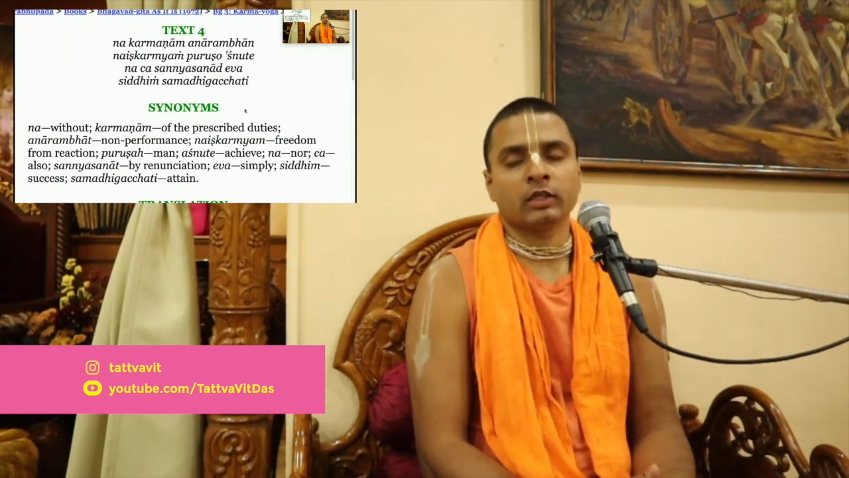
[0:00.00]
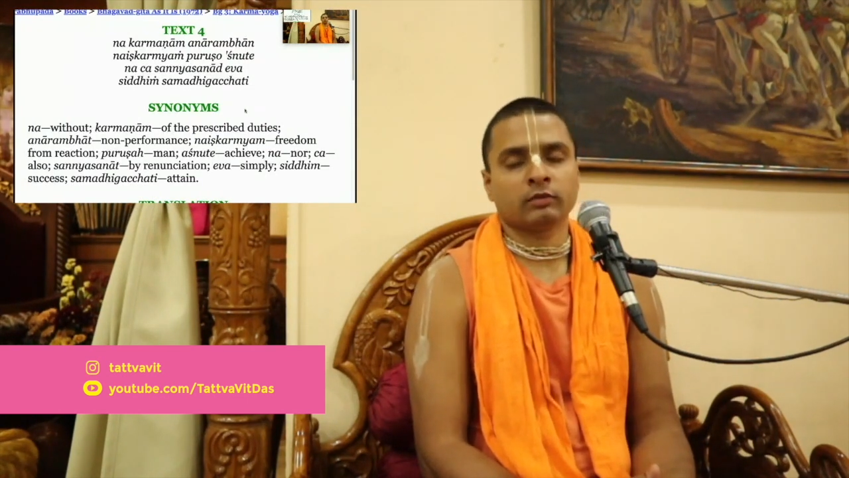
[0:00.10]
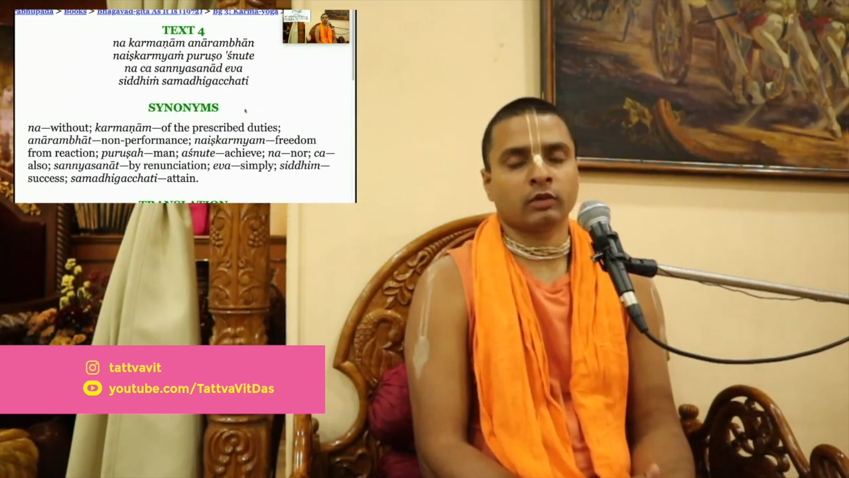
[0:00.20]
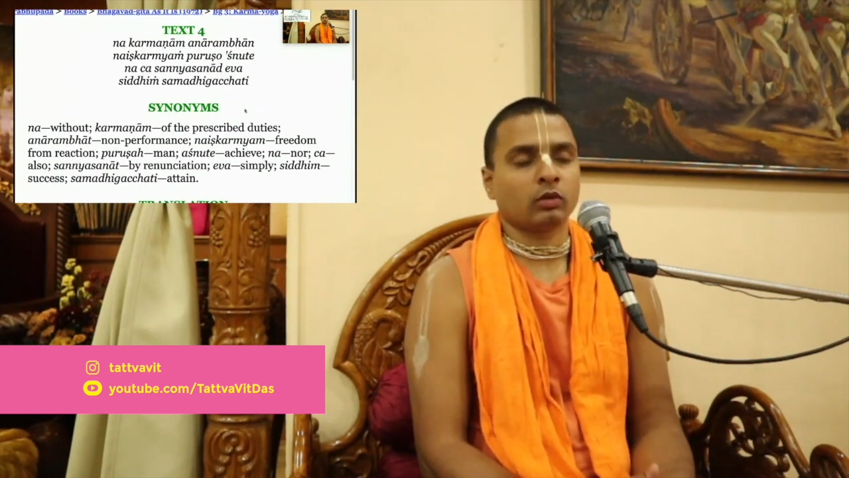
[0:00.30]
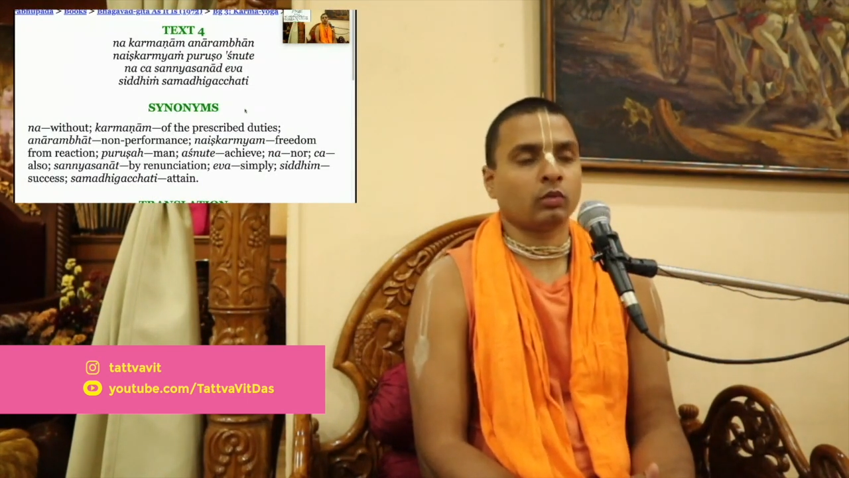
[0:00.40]

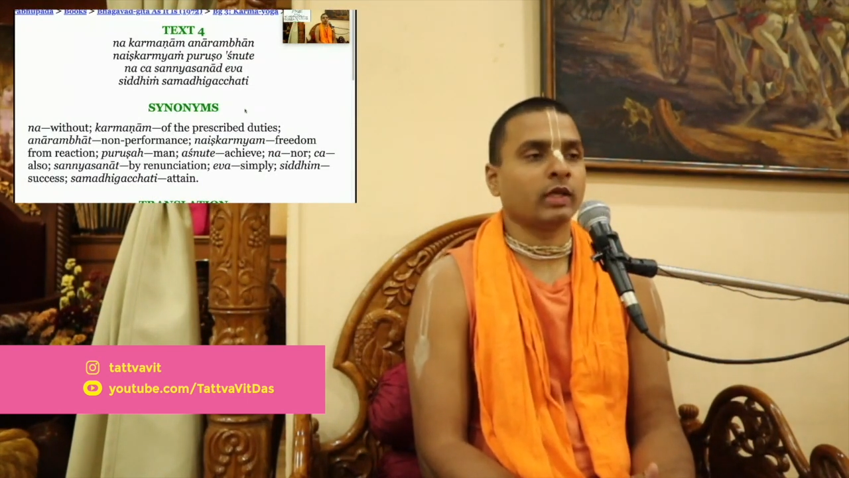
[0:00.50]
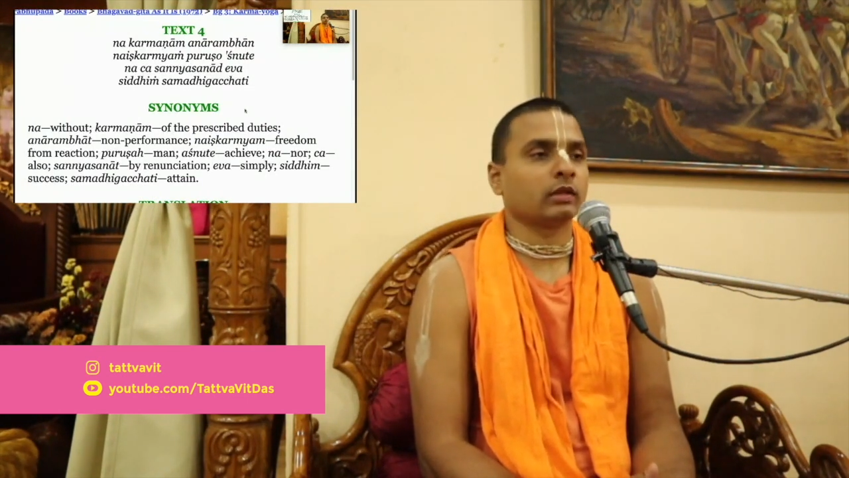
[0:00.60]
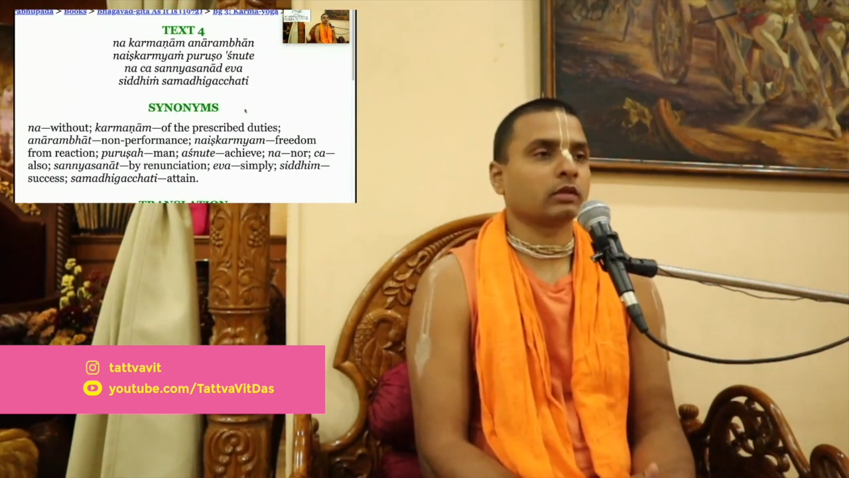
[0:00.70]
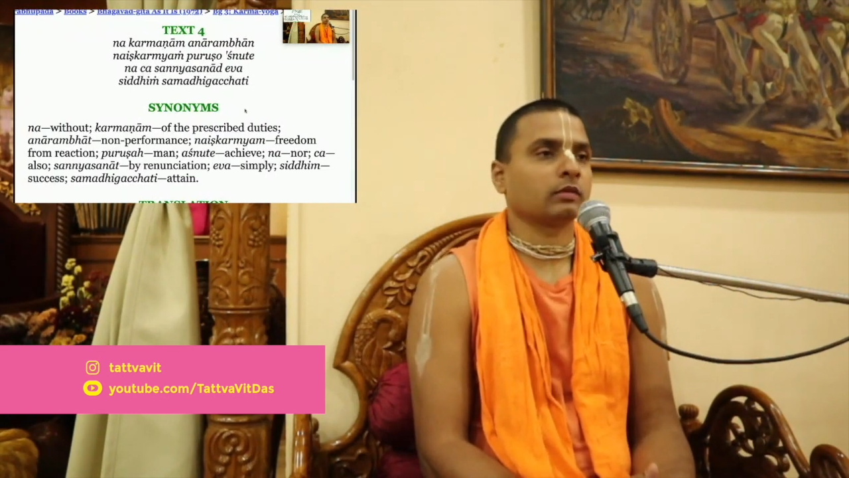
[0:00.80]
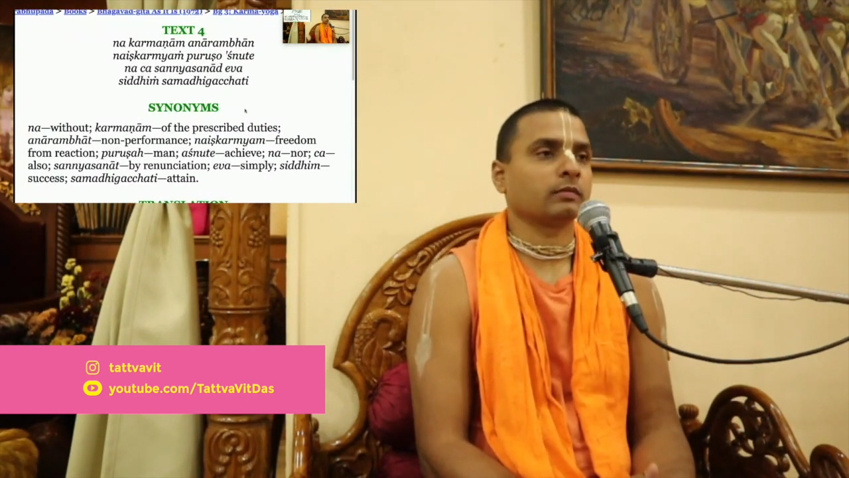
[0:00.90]
Aishwarya,
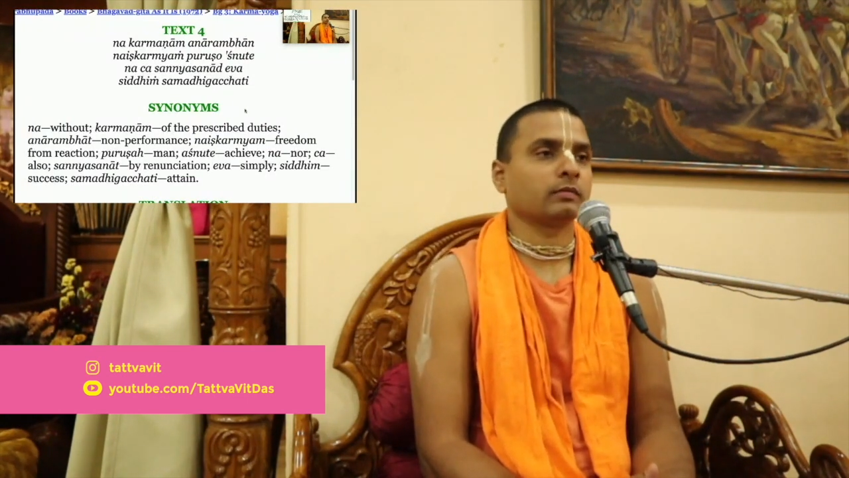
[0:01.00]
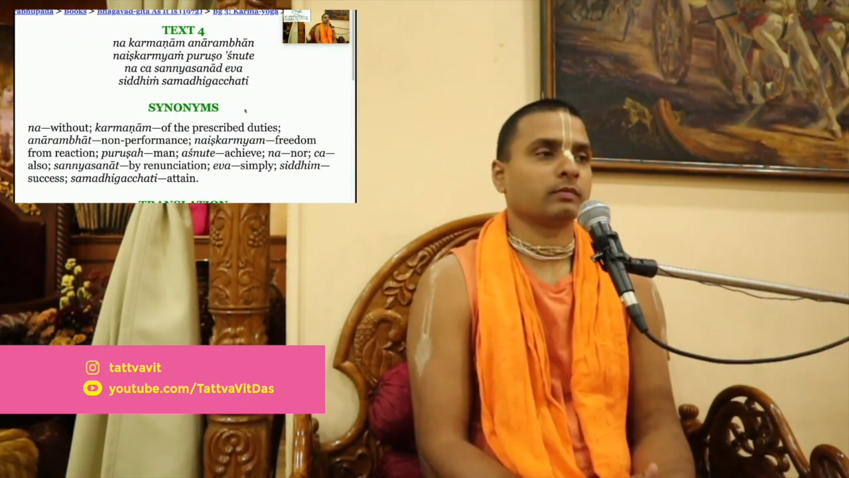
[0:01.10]
wealth.